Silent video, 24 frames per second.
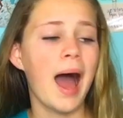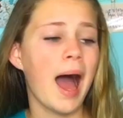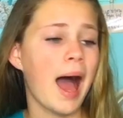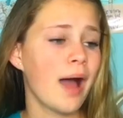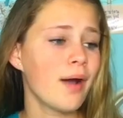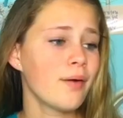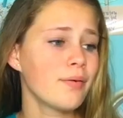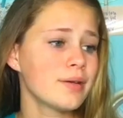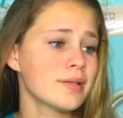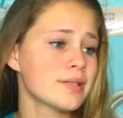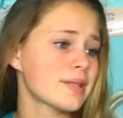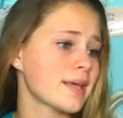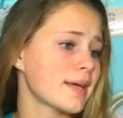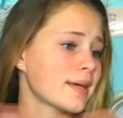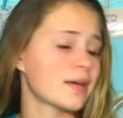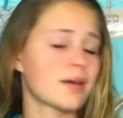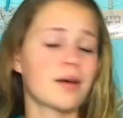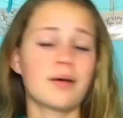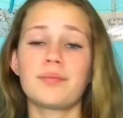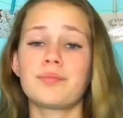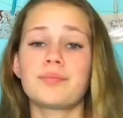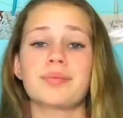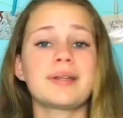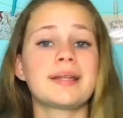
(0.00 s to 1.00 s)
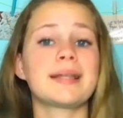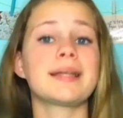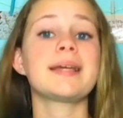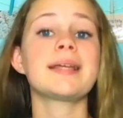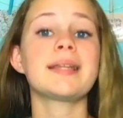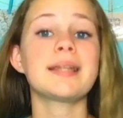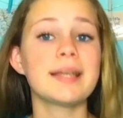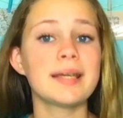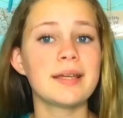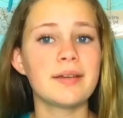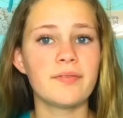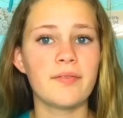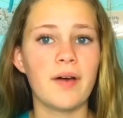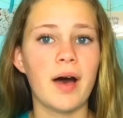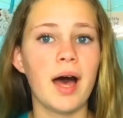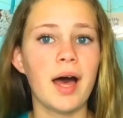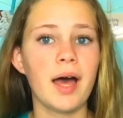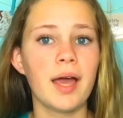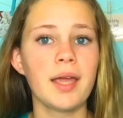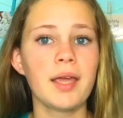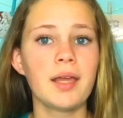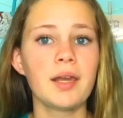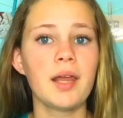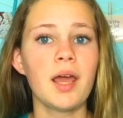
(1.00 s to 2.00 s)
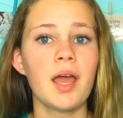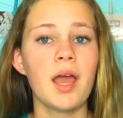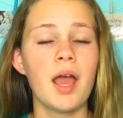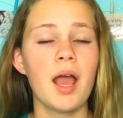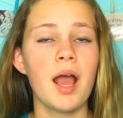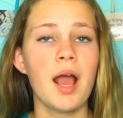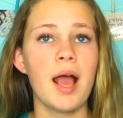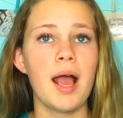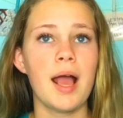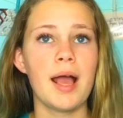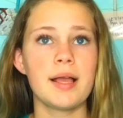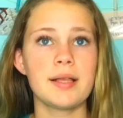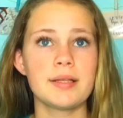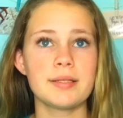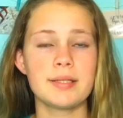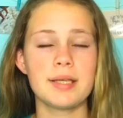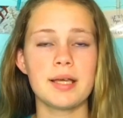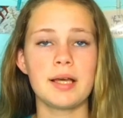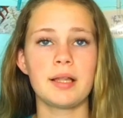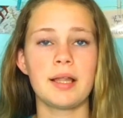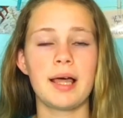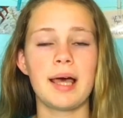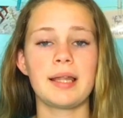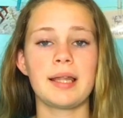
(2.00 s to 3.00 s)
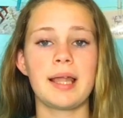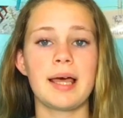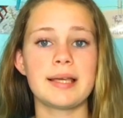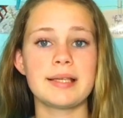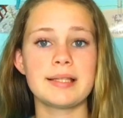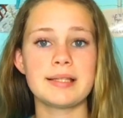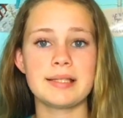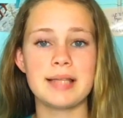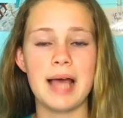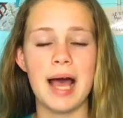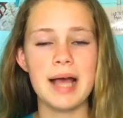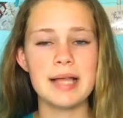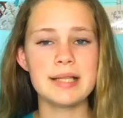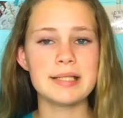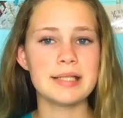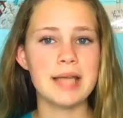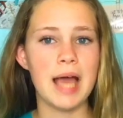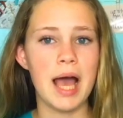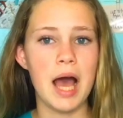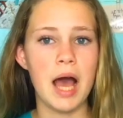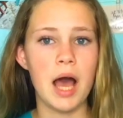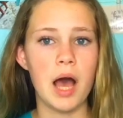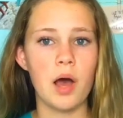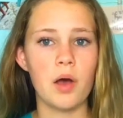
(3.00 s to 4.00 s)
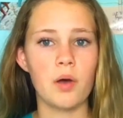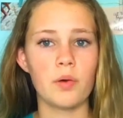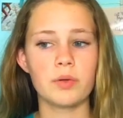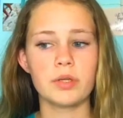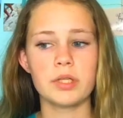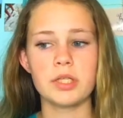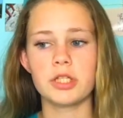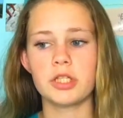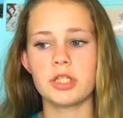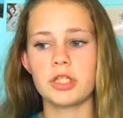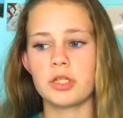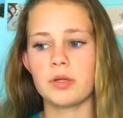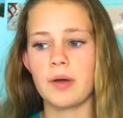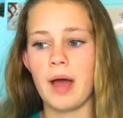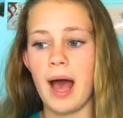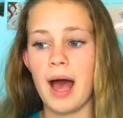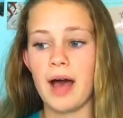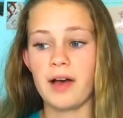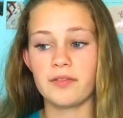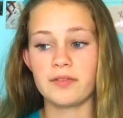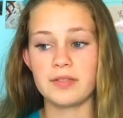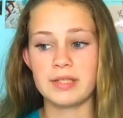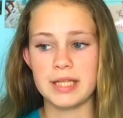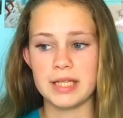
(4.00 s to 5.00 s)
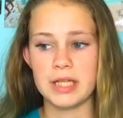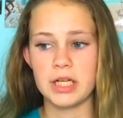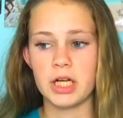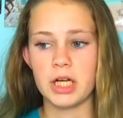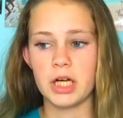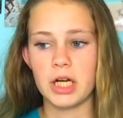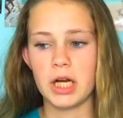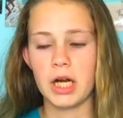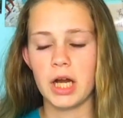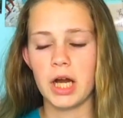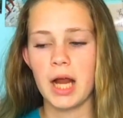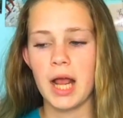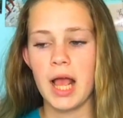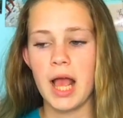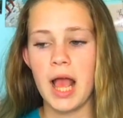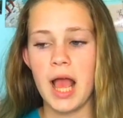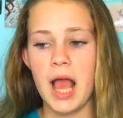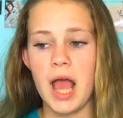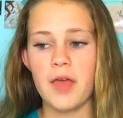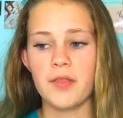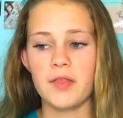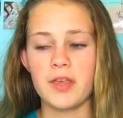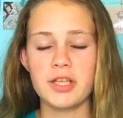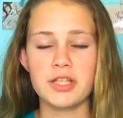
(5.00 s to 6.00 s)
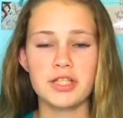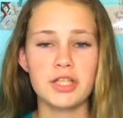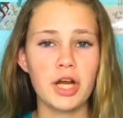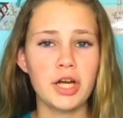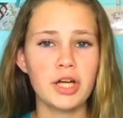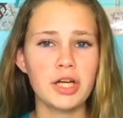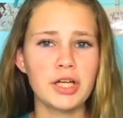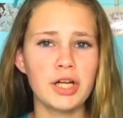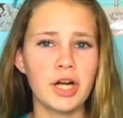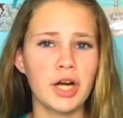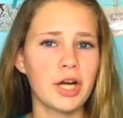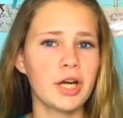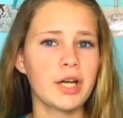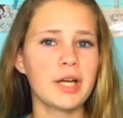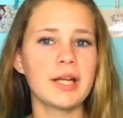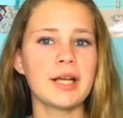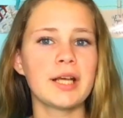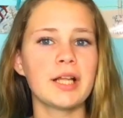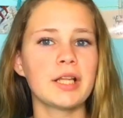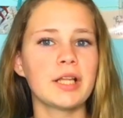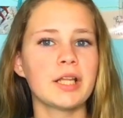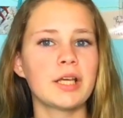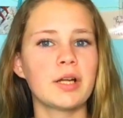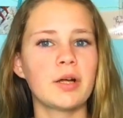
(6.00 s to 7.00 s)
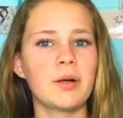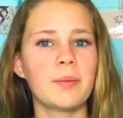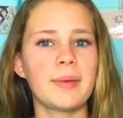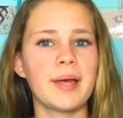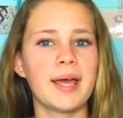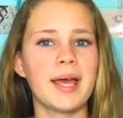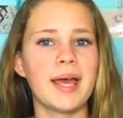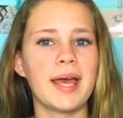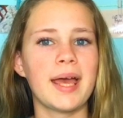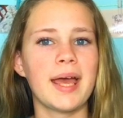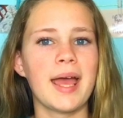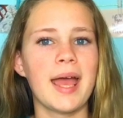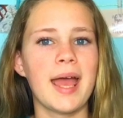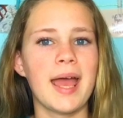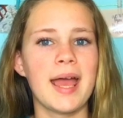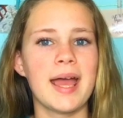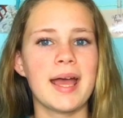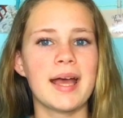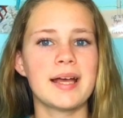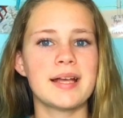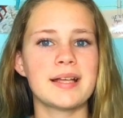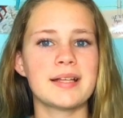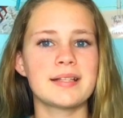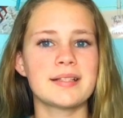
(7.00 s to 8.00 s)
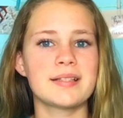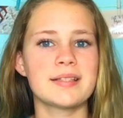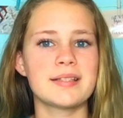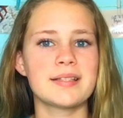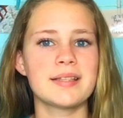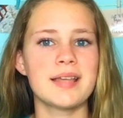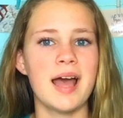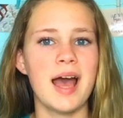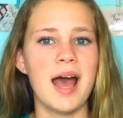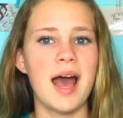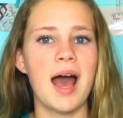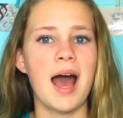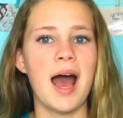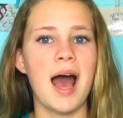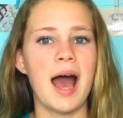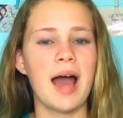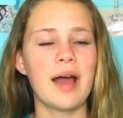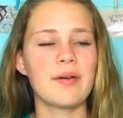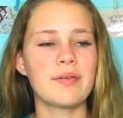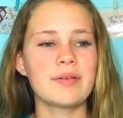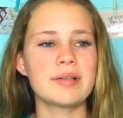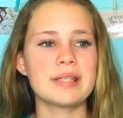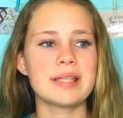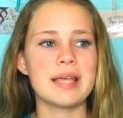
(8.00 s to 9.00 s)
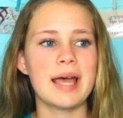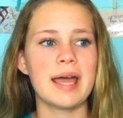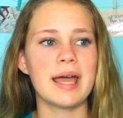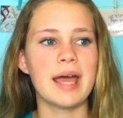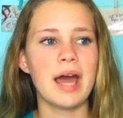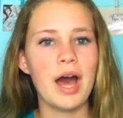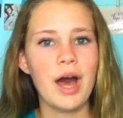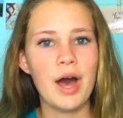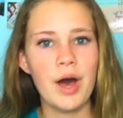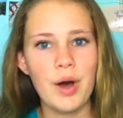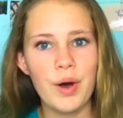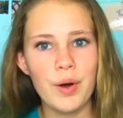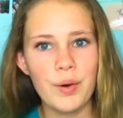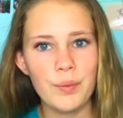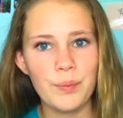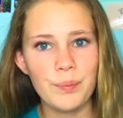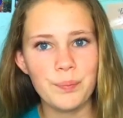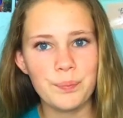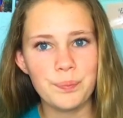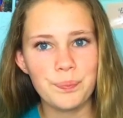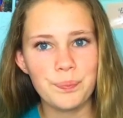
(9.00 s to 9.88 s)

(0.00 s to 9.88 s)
I was like completely fine until I like sat down to have dinner. They started hurting a little bit and I was like, oh,